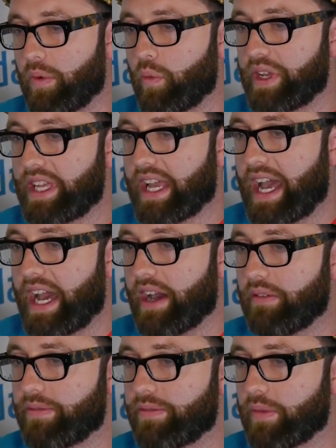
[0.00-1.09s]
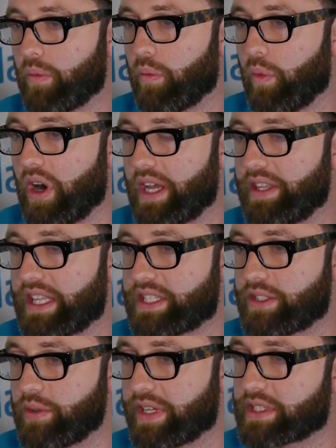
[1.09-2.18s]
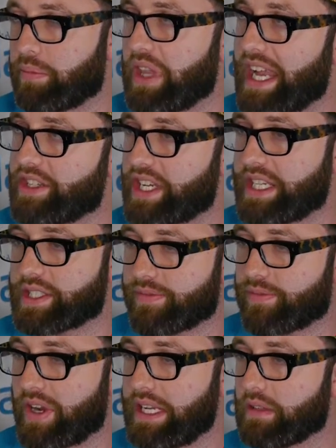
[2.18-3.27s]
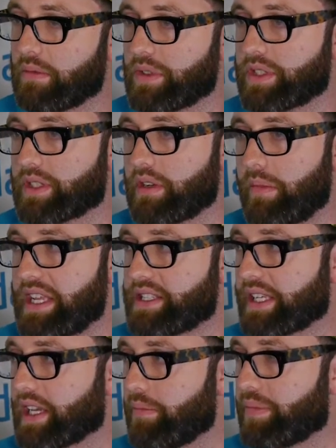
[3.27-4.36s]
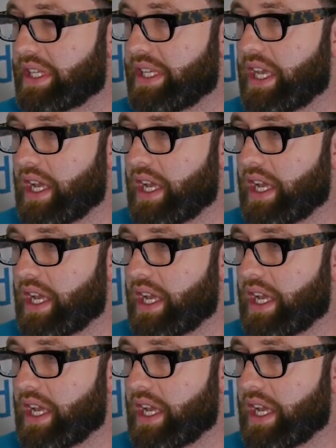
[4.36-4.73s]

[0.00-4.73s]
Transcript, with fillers: We have one that's doing supply chains, Freight, which is an amazing company,